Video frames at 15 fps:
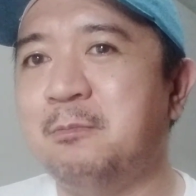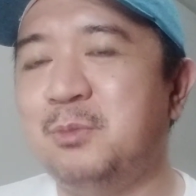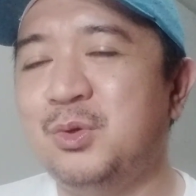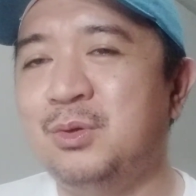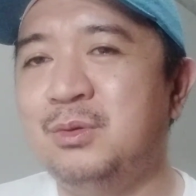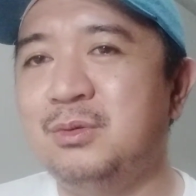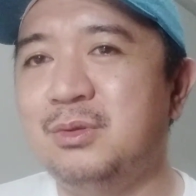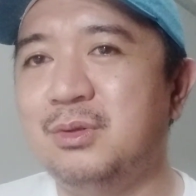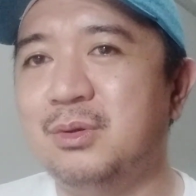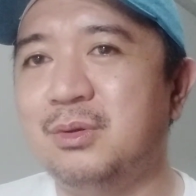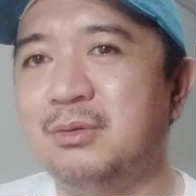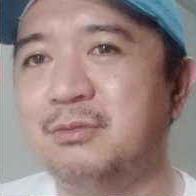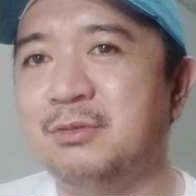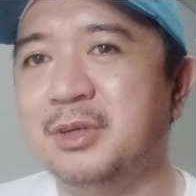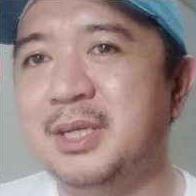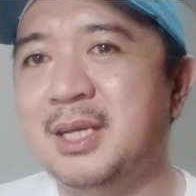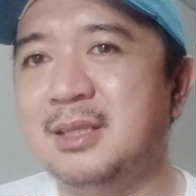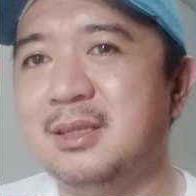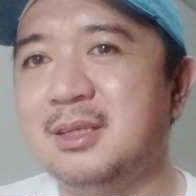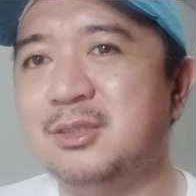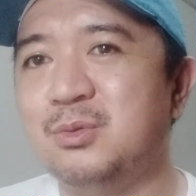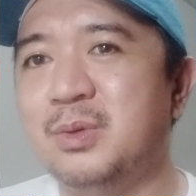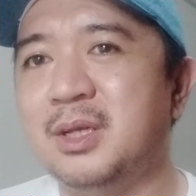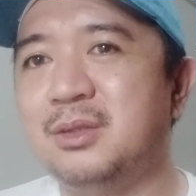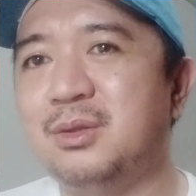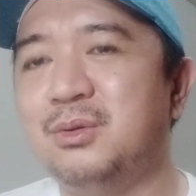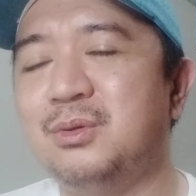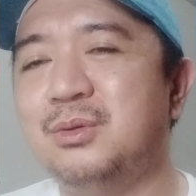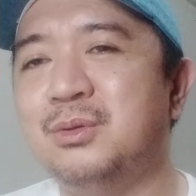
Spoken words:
don't forget as well to